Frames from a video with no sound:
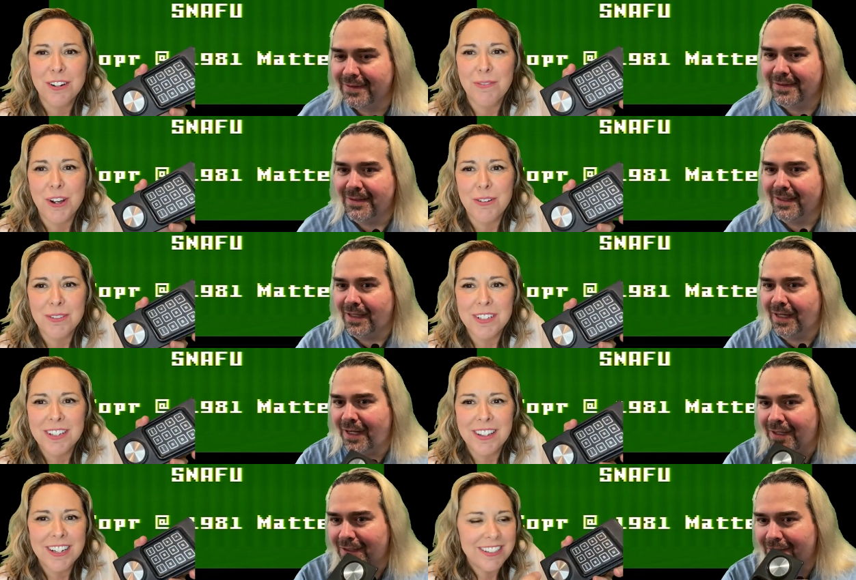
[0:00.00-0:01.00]
Speaker 1: to phones.
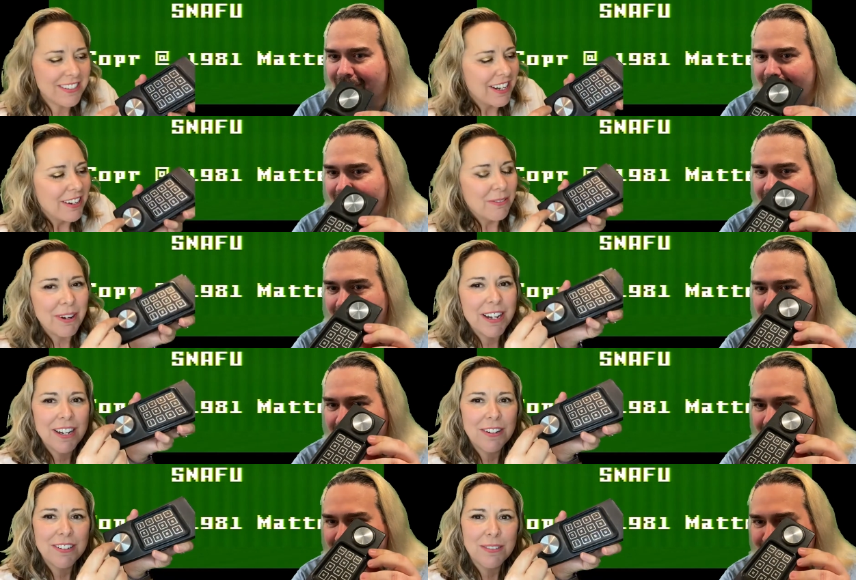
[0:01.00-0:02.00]
They just Right
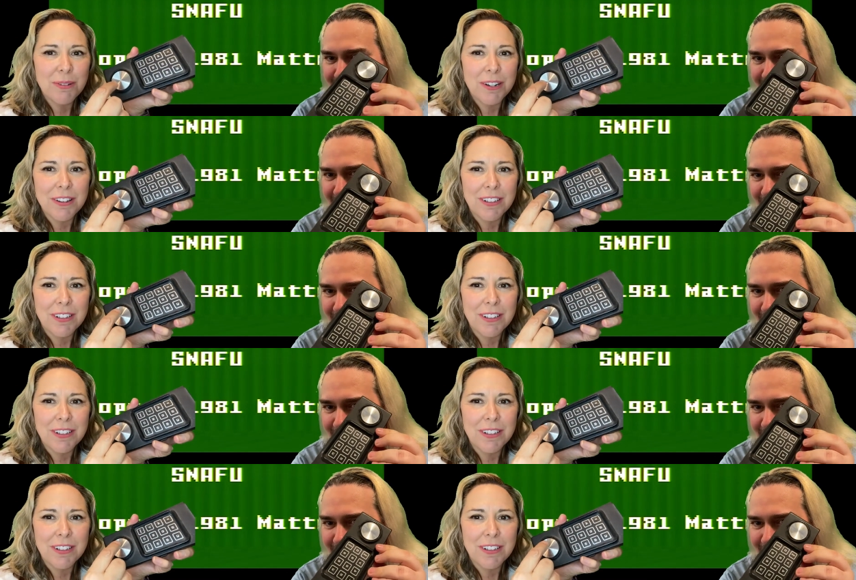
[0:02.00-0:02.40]
here is where the